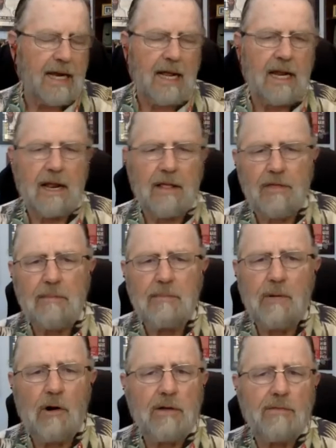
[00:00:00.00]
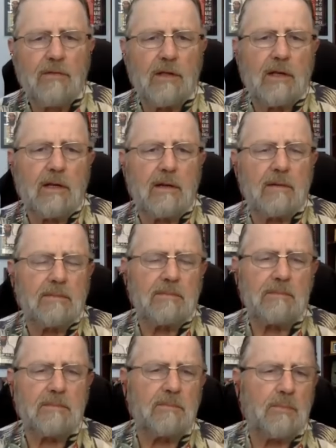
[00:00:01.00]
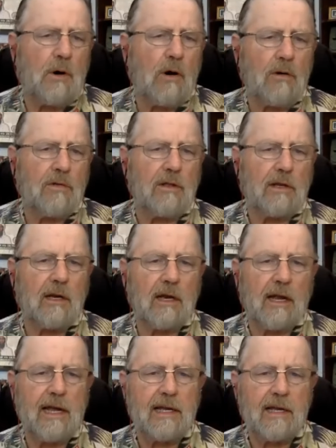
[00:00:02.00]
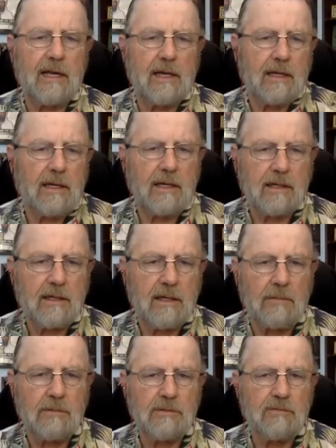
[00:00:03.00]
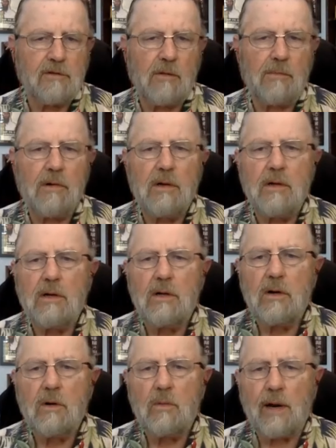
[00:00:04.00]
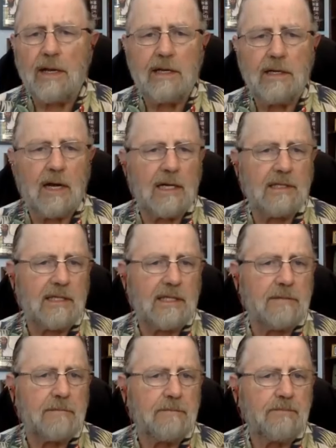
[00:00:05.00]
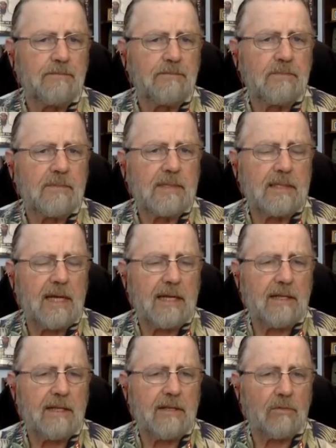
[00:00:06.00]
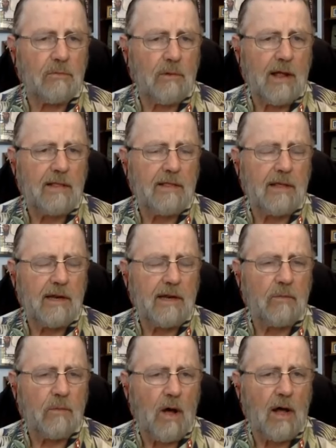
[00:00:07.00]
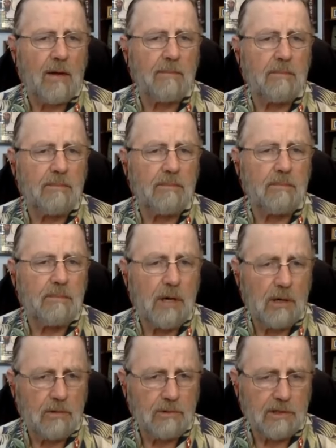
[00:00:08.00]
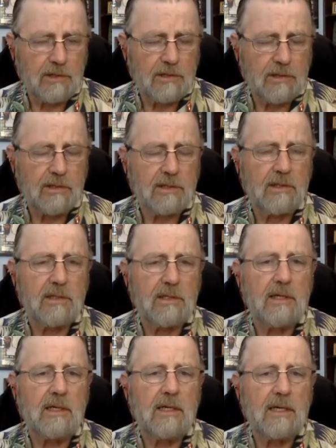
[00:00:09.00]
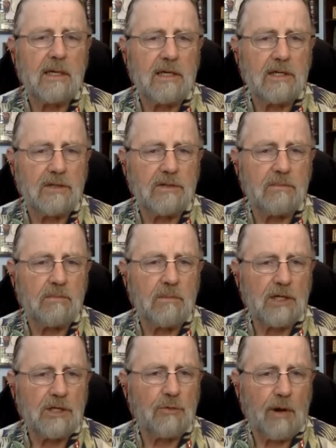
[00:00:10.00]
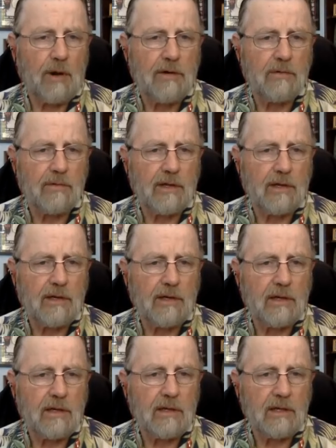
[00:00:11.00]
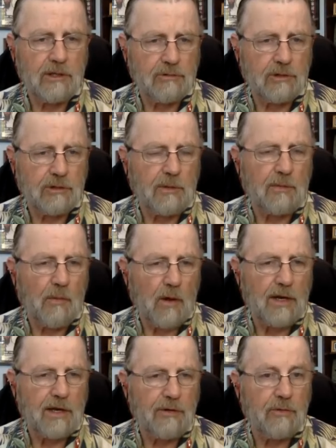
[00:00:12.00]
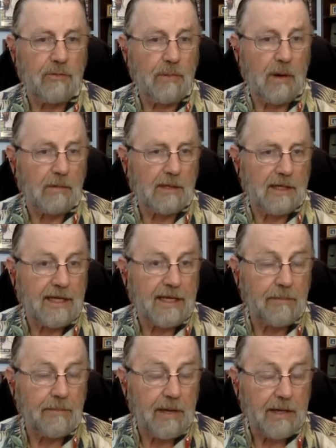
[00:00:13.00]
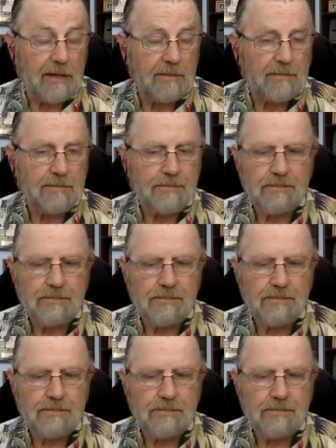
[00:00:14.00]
And I think part of the delay comes from recognizing that the threat that Iran poses is much greater than Israel's been willing to publicly admit.